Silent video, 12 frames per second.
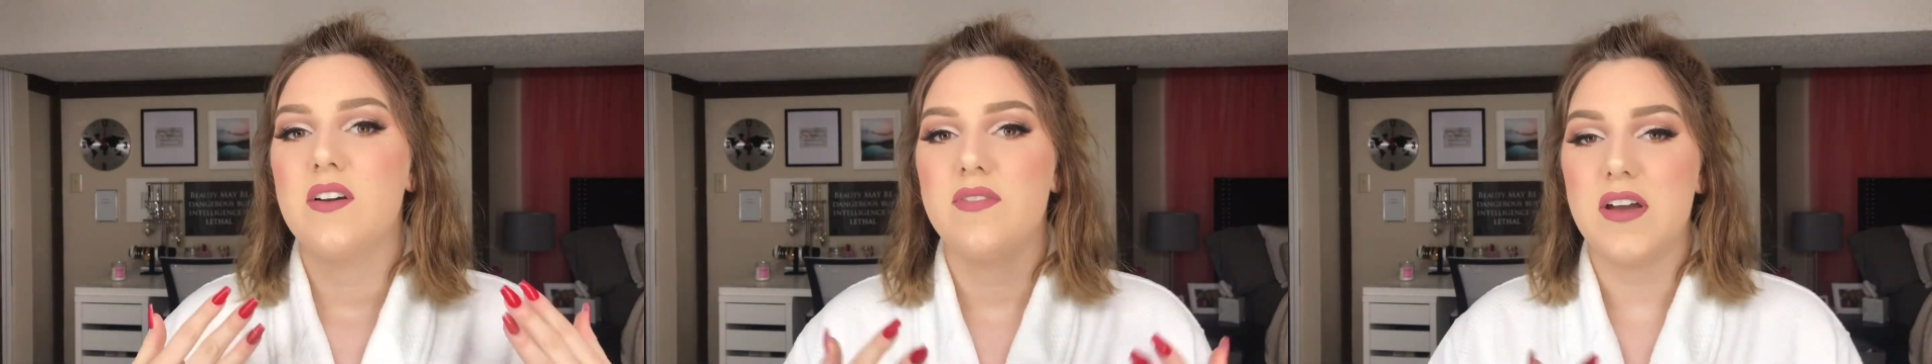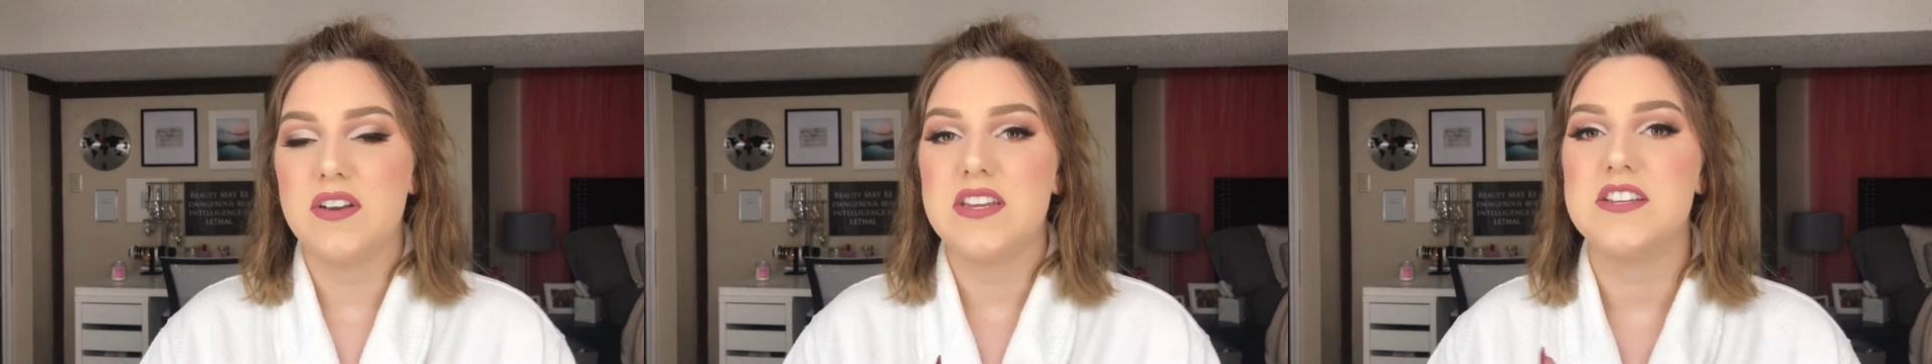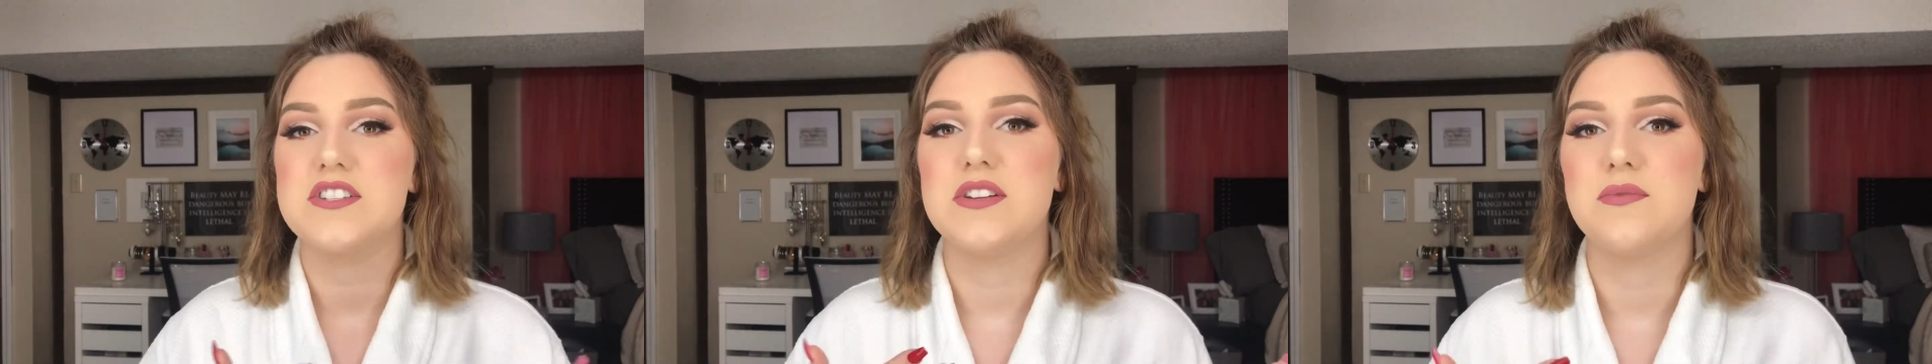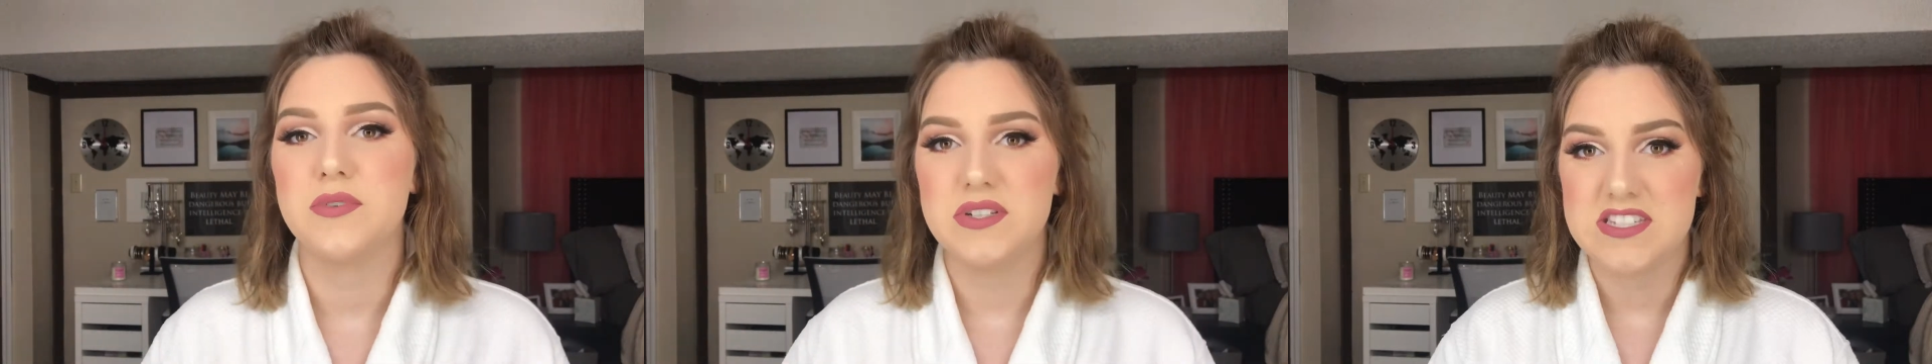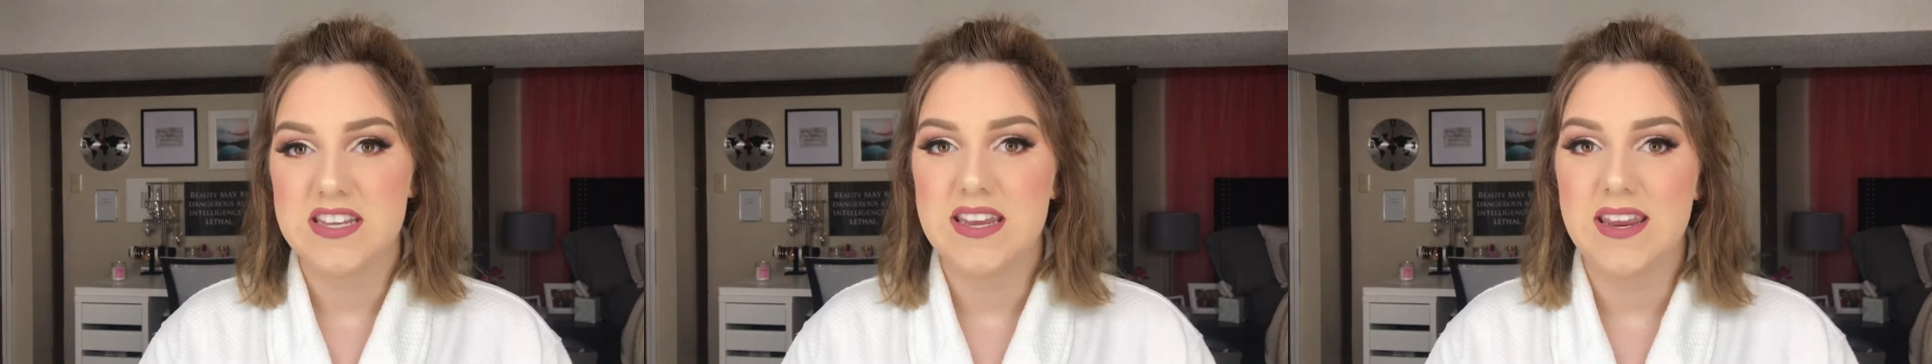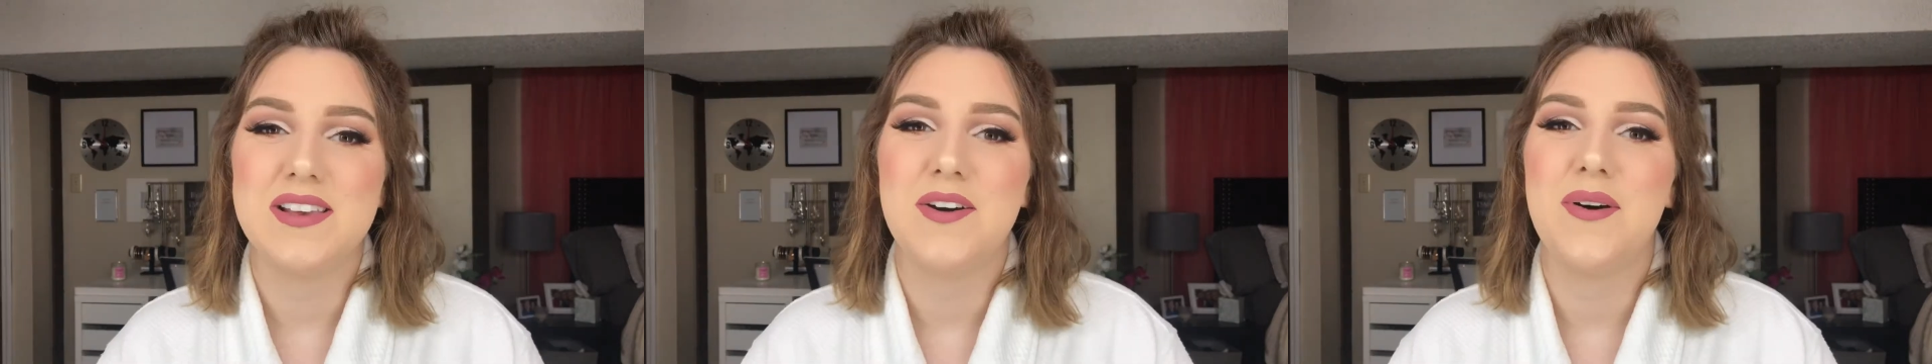foundation
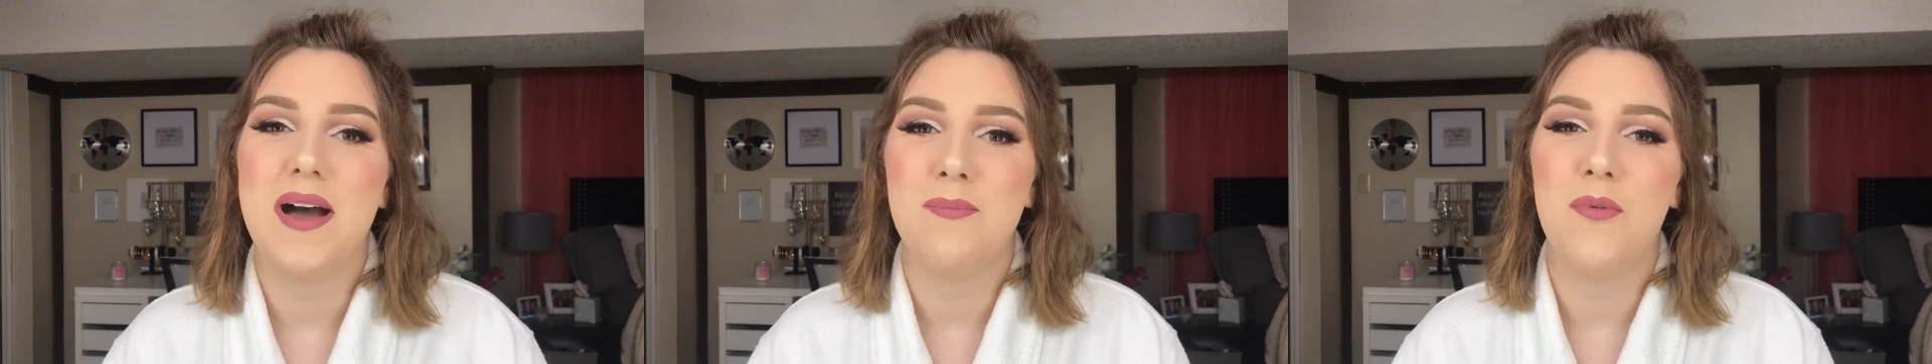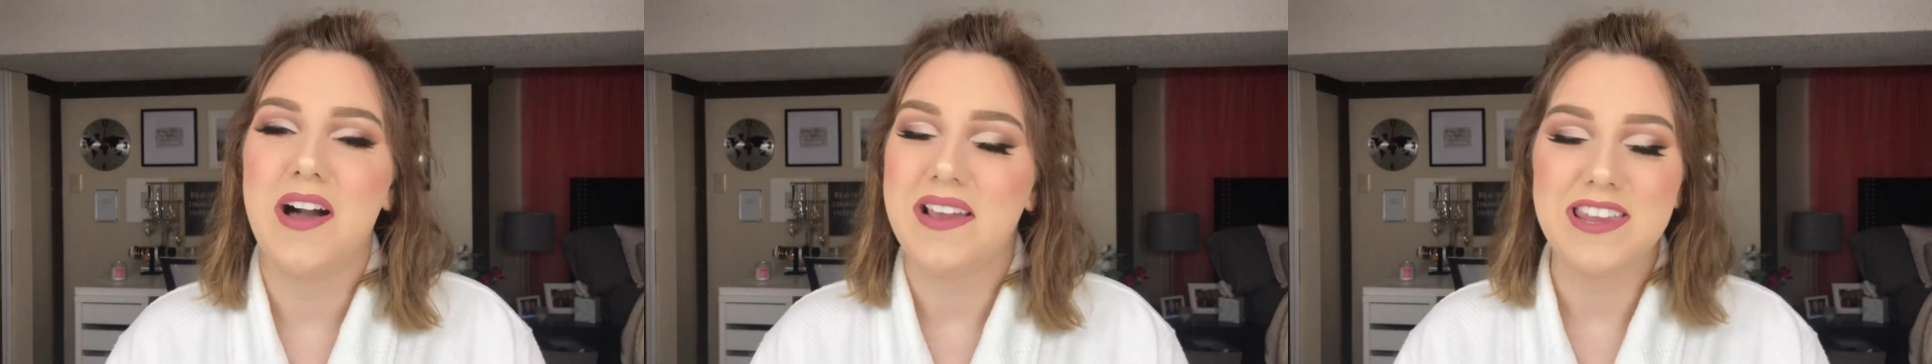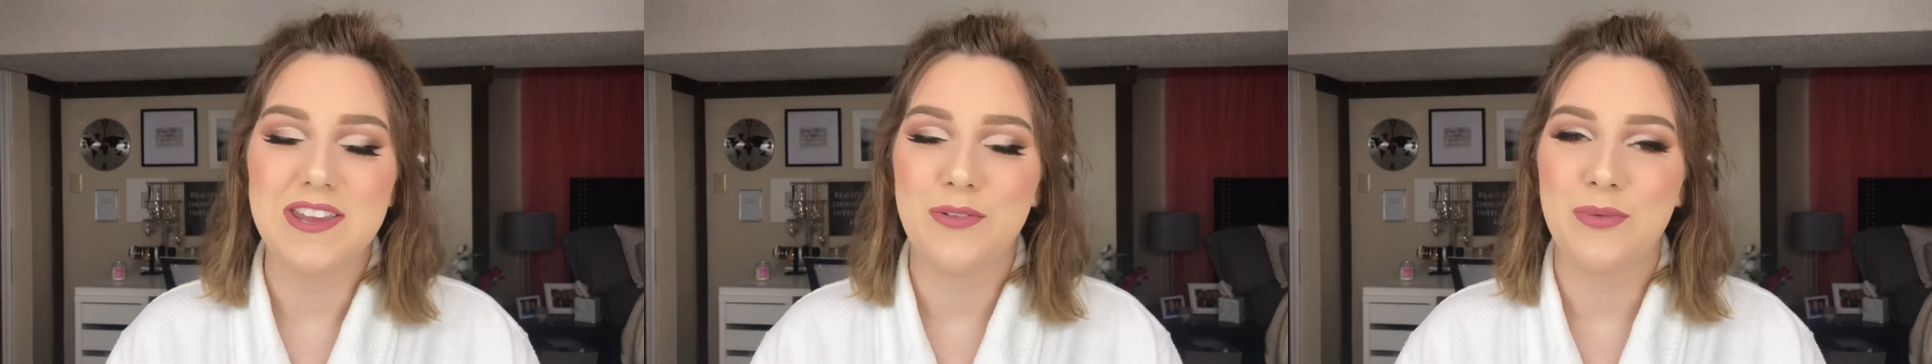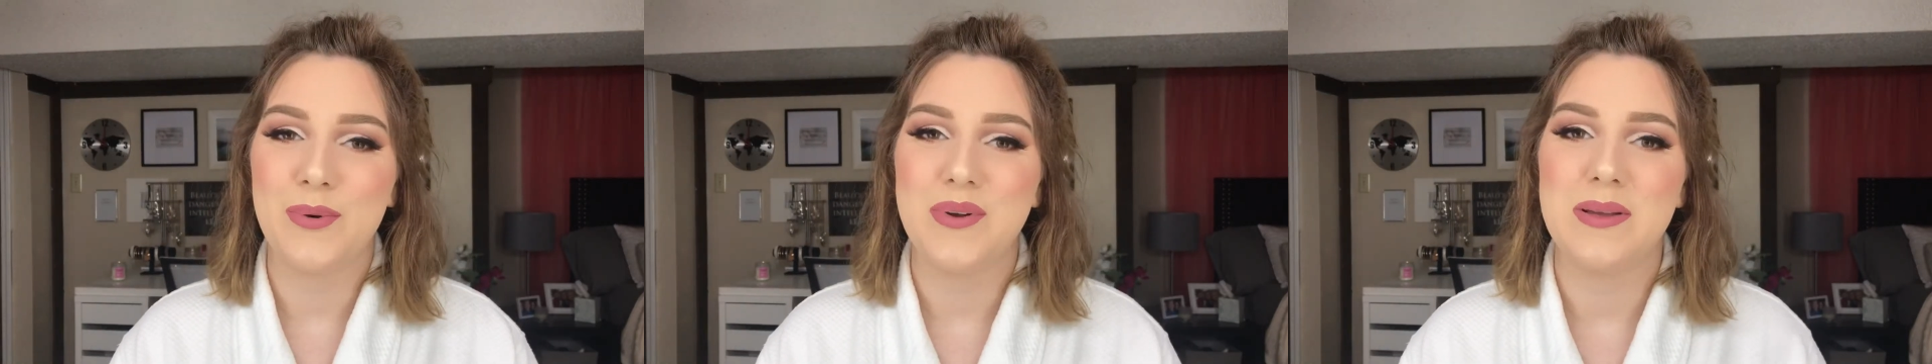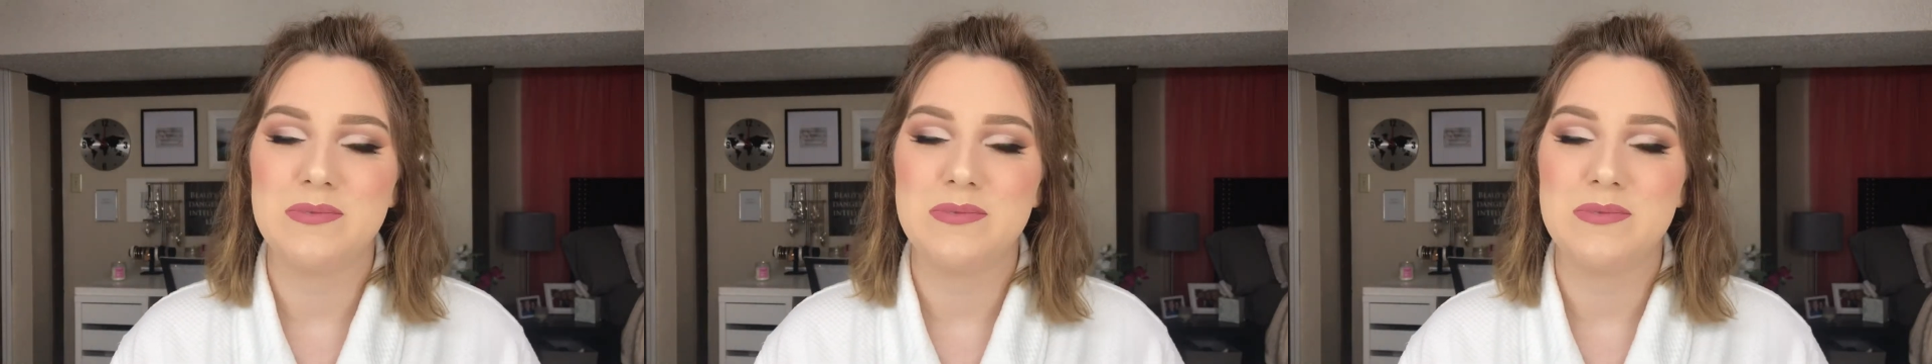routine. So I'm walking you through it.